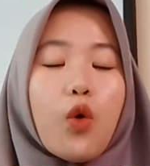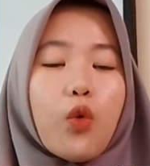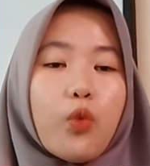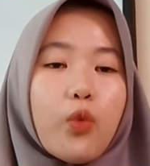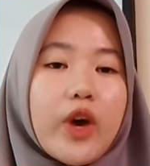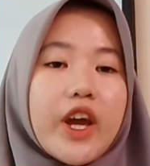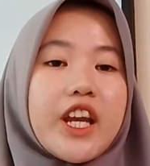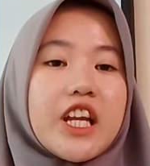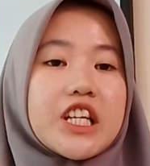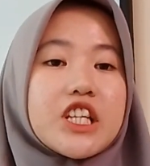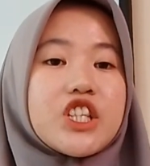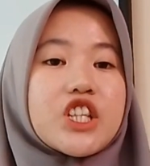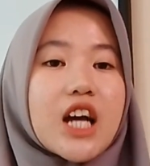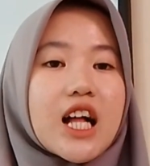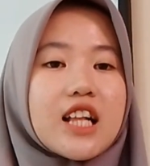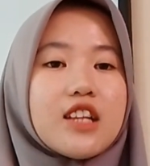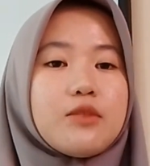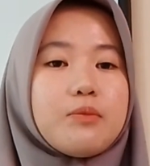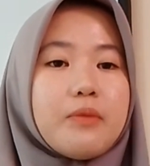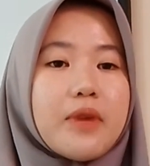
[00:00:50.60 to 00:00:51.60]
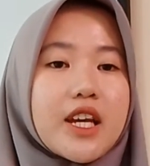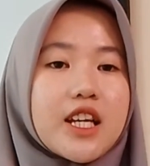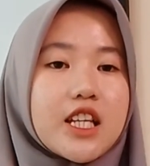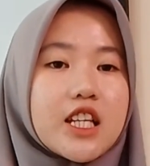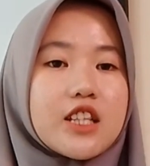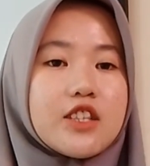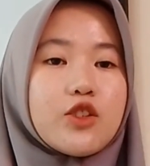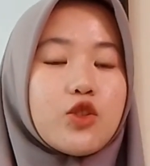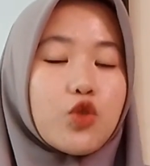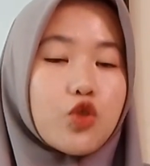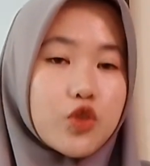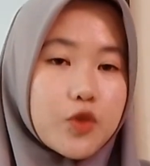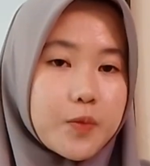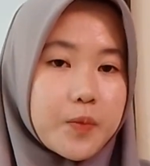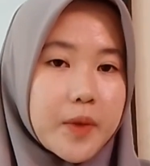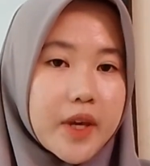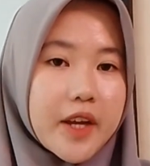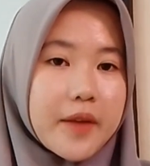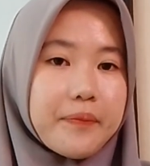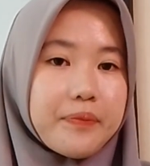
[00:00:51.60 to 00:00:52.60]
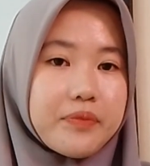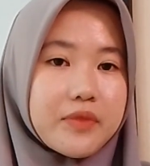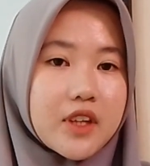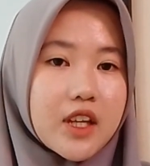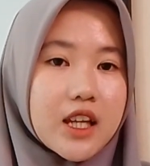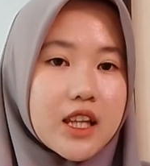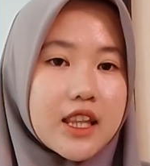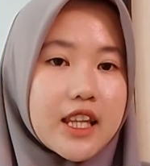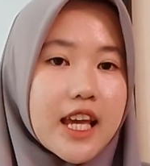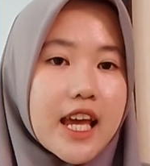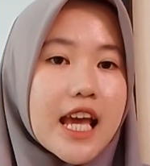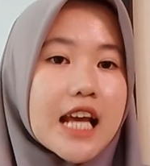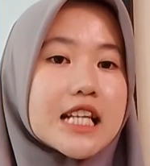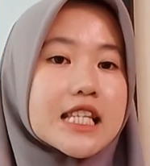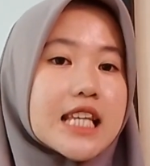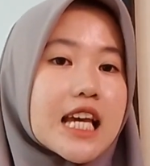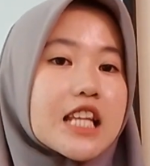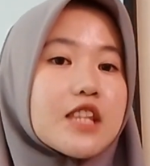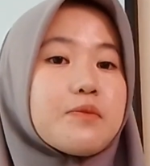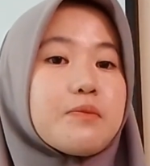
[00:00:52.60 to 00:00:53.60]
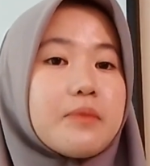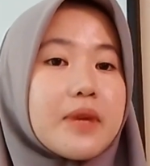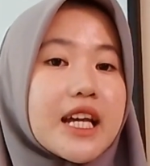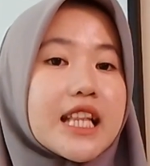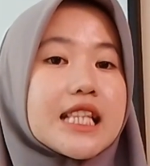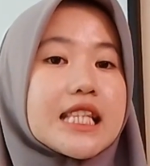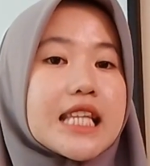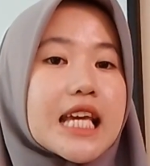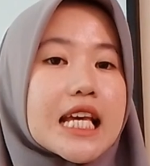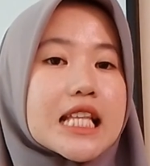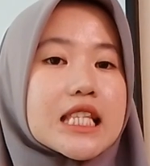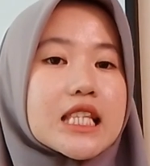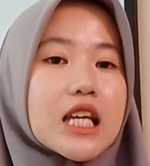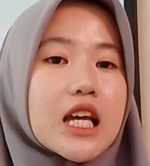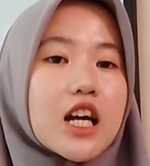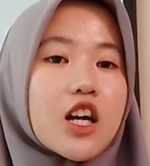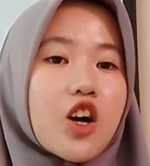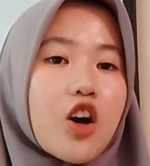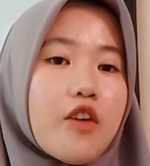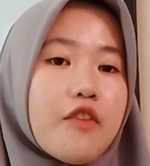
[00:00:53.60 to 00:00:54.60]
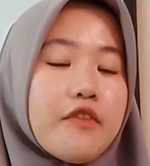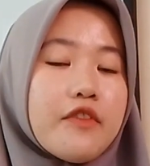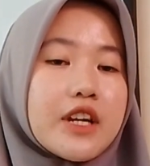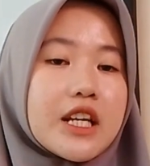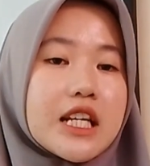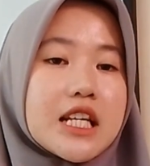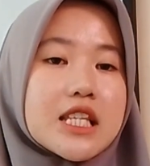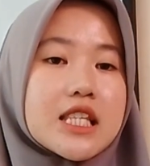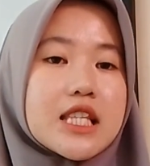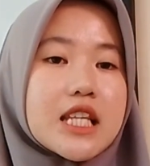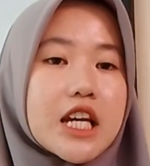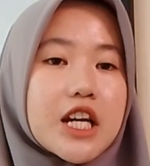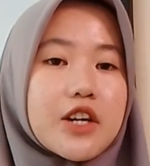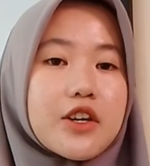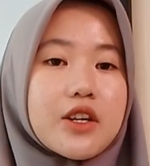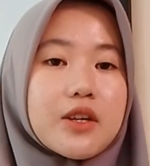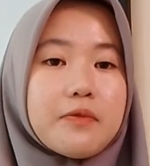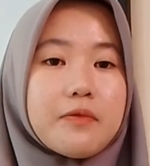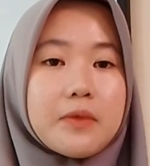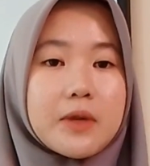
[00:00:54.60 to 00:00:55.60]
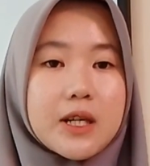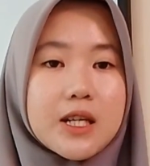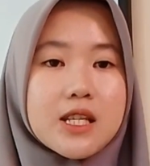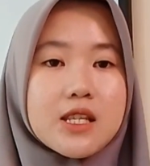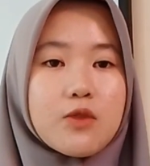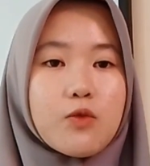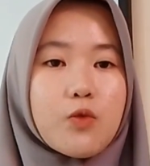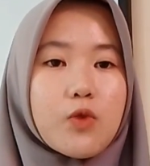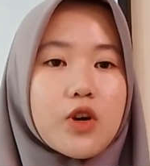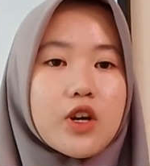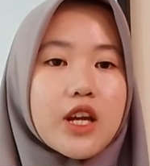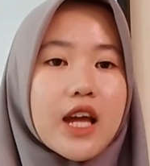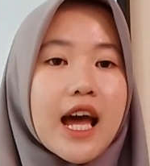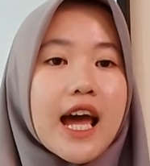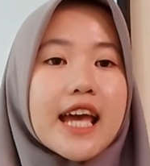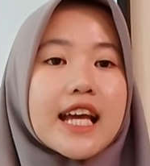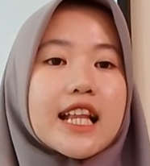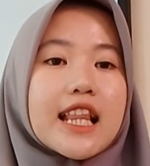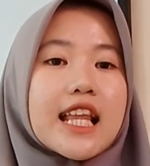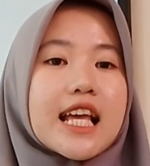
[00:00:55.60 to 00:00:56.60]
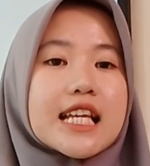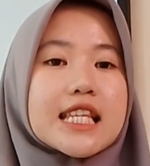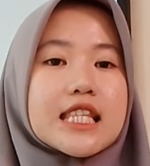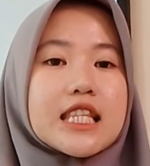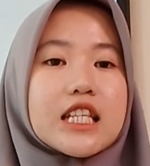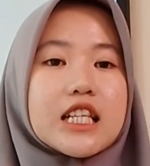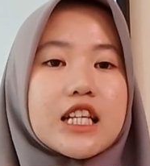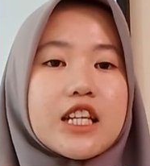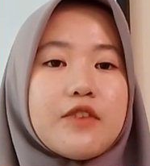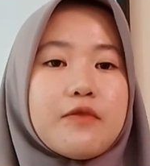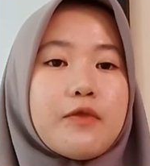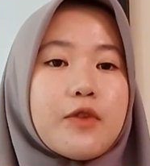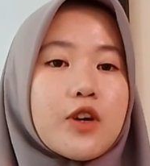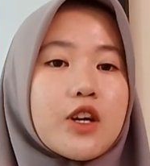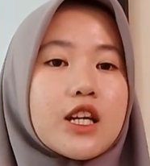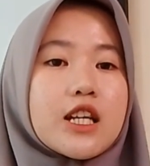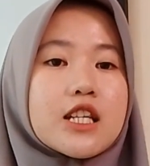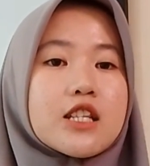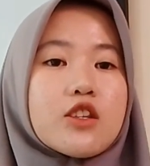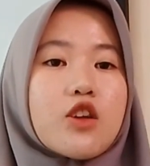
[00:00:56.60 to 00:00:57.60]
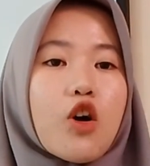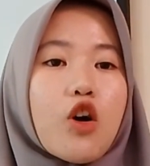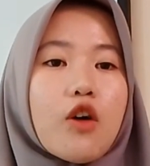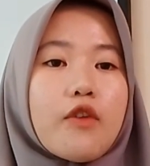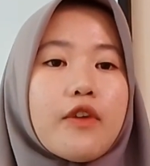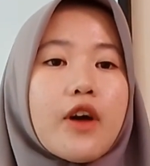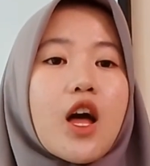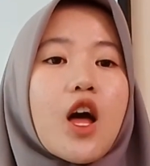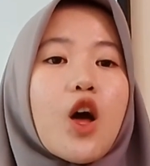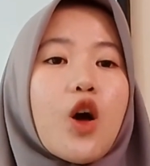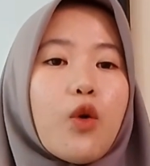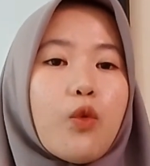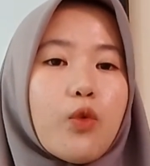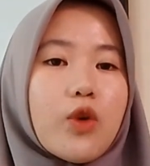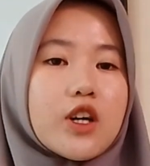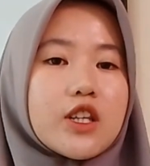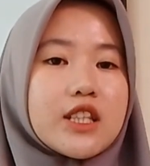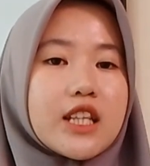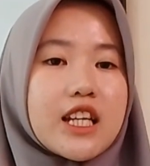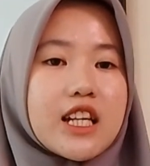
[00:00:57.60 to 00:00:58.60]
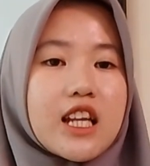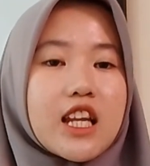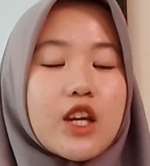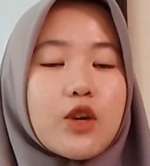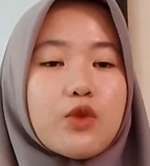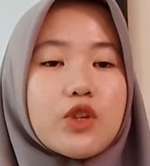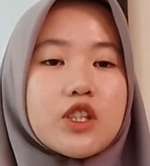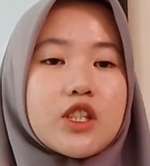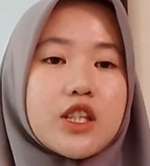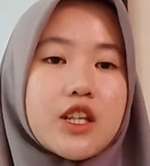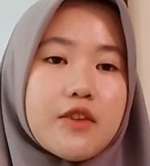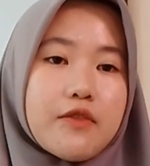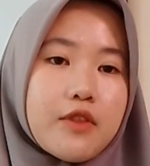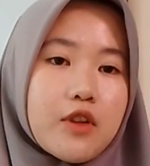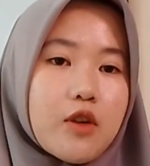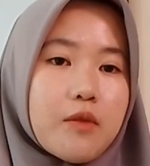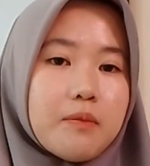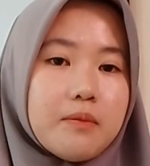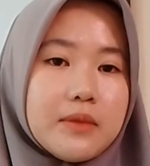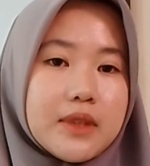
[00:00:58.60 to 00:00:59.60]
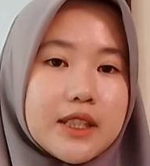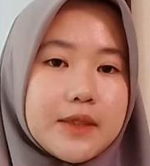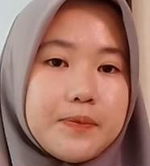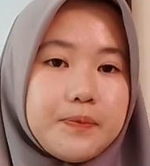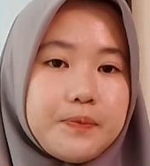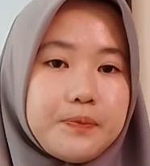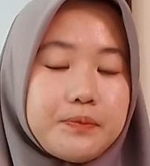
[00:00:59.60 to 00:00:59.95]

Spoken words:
When a child begins to speak, the excitement that accompanies their first word highlights the importance of words in language development.